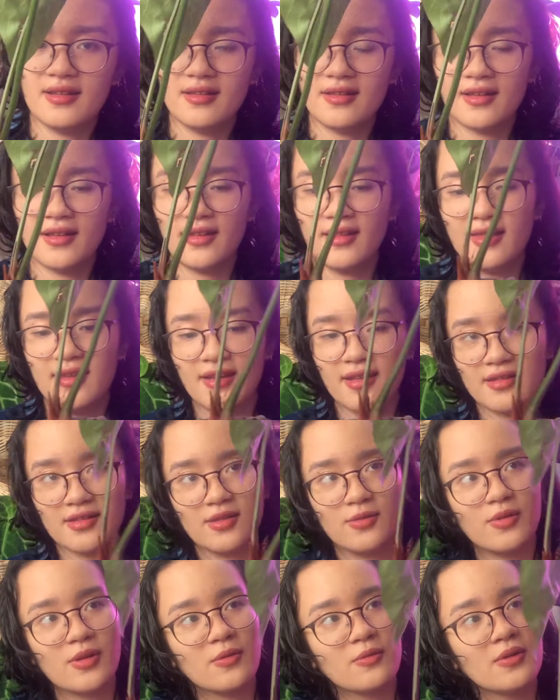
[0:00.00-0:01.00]
I think it's
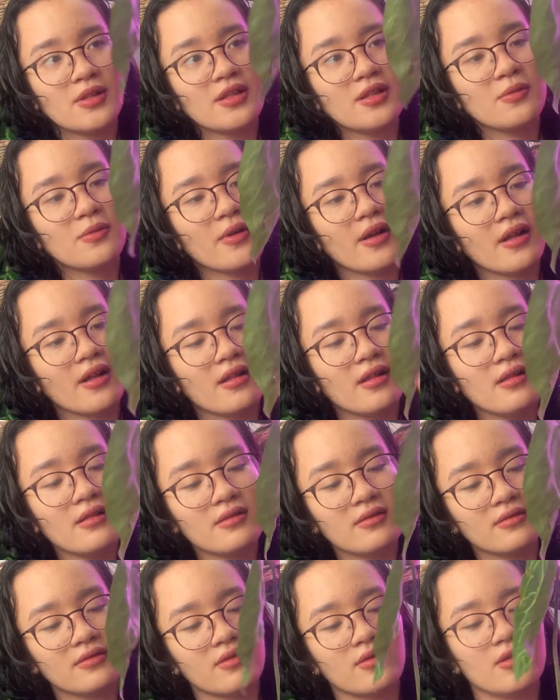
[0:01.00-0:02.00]
doing really
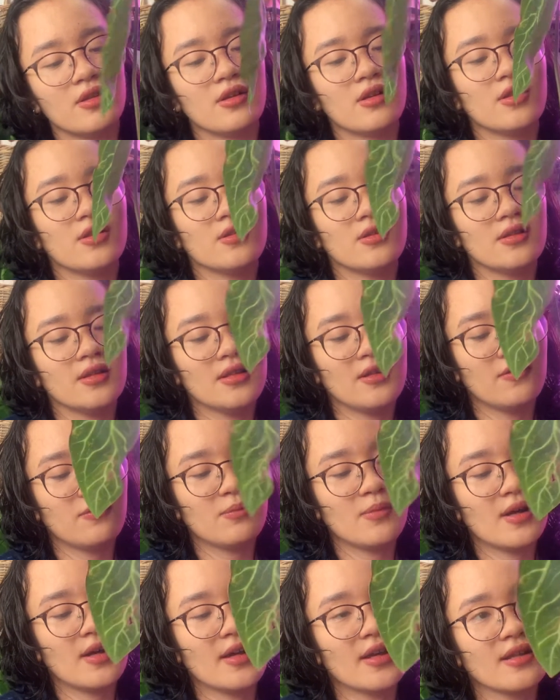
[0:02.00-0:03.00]
well. The other leaf
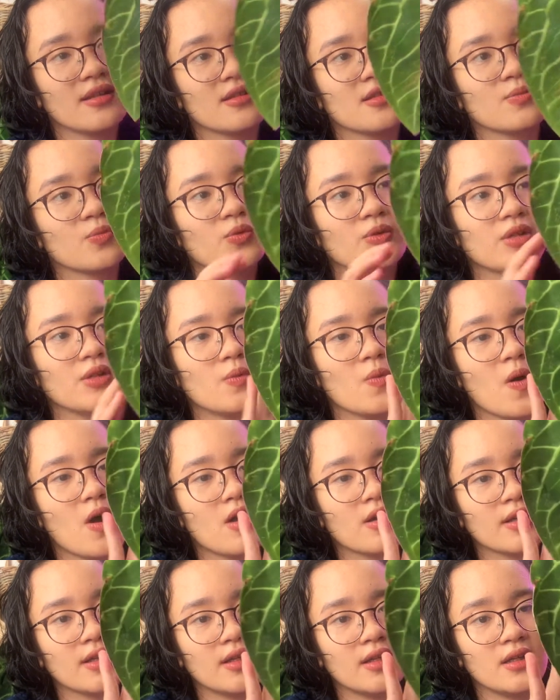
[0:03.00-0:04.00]
behind is pretty
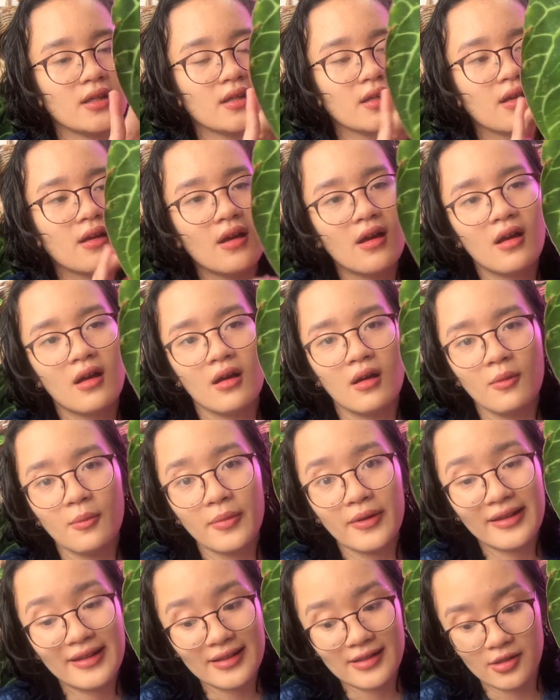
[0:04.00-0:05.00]
wonky,
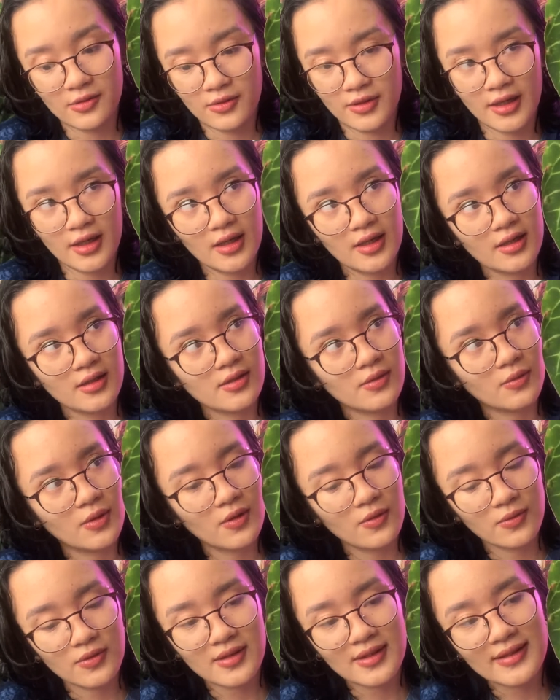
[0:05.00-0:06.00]
but that's okay because we
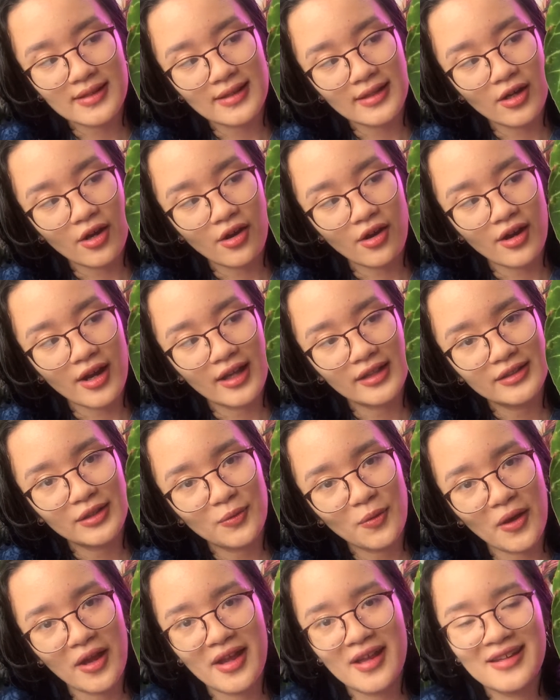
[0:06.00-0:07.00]
don't see her
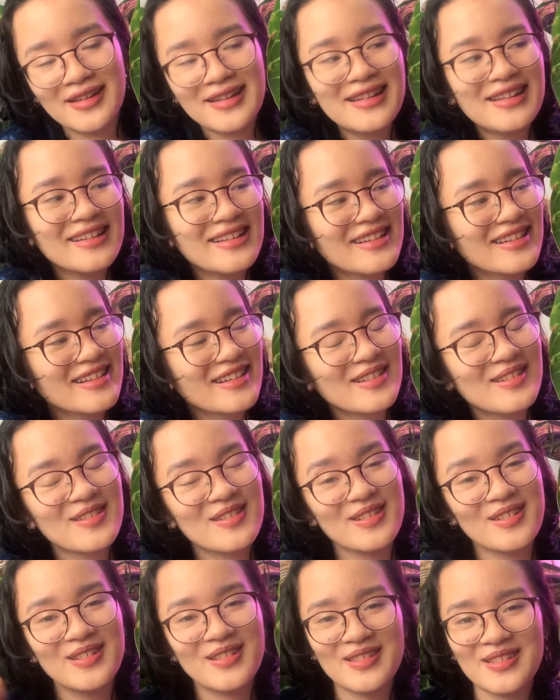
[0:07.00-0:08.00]
anyway because
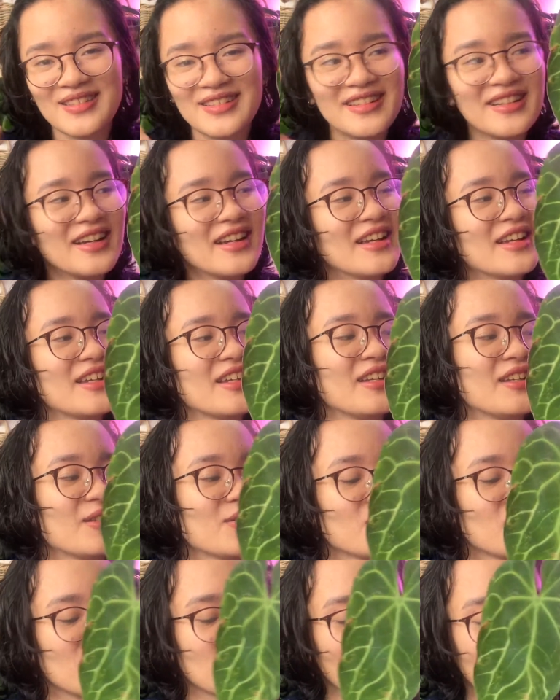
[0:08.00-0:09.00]
she's
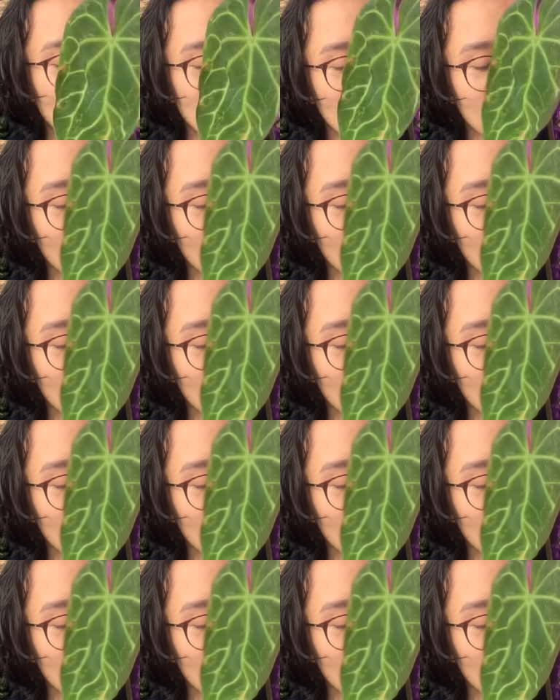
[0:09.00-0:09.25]
facing the